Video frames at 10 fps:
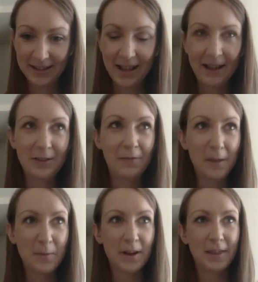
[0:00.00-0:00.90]
Uh,
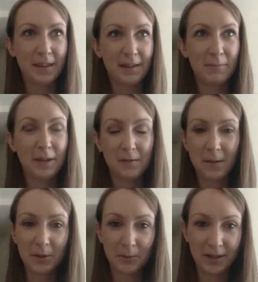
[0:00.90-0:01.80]
November, I think, mid-November
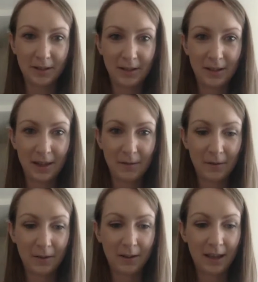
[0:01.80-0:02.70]
is when I started
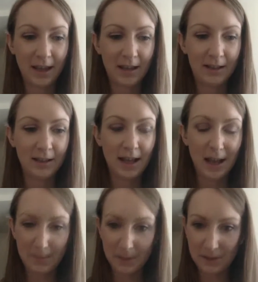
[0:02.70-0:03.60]
Thinkful, and I
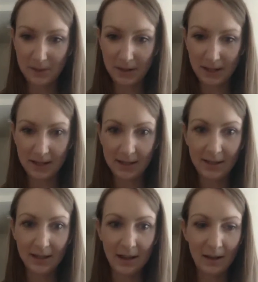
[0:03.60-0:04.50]
have been doing it
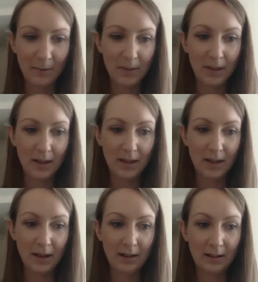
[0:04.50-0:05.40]
um,
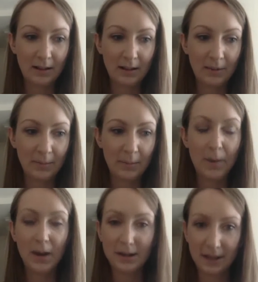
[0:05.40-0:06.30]
on
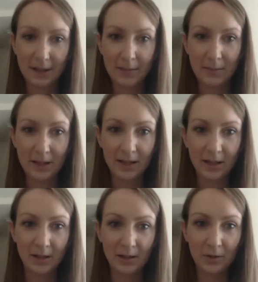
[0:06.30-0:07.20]
part-time in
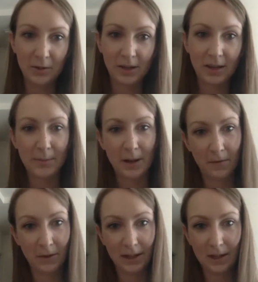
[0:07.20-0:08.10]
addition to working at my
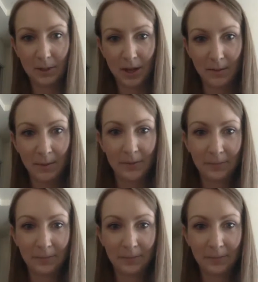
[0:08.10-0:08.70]
full-time job.